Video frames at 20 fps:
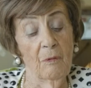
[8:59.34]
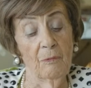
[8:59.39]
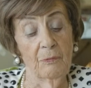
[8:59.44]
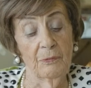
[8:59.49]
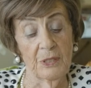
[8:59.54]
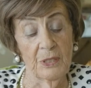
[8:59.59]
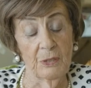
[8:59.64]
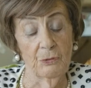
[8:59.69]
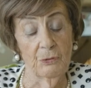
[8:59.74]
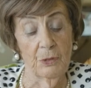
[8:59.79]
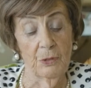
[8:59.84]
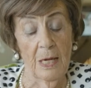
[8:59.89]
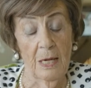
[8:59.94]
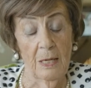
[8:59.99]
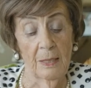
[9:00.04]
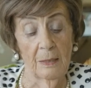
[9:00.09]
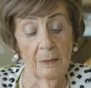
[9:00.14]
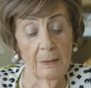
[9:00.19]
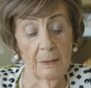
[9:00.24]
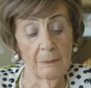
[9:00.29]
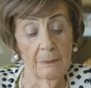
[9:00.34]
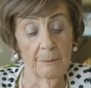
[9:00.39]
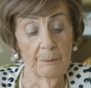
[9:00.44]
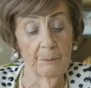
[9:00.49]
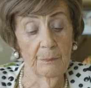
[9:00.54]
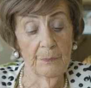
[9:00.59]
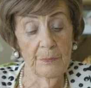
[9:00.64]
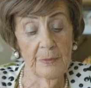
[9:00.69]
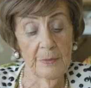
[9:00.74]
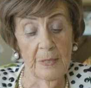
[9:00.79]
of Israel,
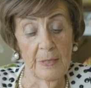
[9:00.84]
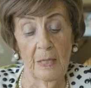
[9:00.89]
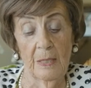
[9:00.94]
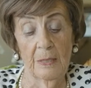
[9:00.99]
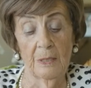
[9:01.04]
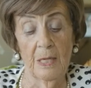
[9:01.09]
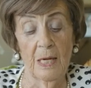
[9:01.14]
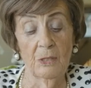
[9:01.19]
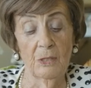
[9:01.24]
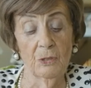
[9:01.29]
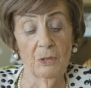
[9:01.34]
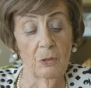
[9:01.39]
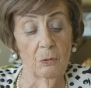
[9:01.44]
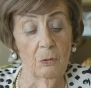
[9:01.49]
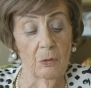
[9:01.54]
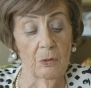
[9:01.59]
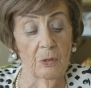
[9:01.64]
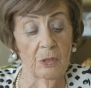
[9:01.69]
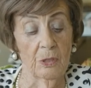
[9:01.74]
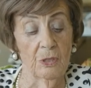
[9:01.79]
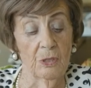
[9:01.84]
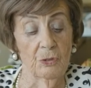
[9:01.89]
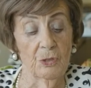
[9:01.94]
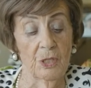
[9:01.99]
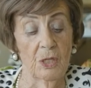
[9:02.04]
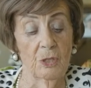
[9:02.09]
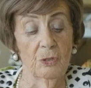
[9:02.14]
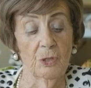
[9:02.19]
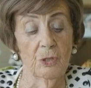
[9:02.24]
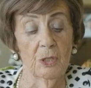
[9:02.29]
the Hadassah
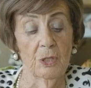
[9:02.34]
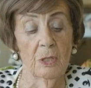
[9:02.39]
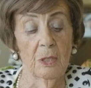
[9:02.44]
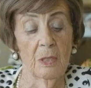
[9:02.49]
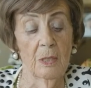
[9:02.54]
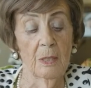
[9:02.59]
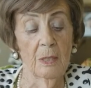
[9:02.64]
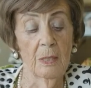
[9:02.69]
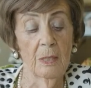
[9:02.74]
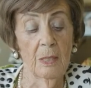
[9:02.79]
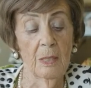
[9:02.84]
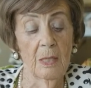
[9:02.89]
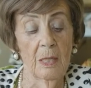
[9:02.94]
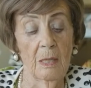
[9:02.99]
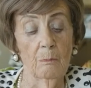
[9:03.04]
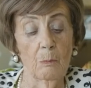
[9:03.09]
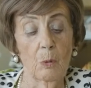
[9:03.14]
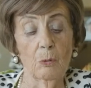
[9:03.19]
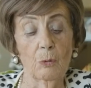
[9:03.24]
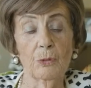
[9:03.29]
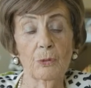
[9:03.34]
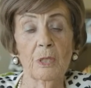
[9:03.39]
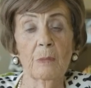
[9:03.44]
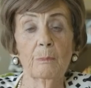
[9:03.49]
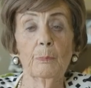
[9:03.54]
organization, and most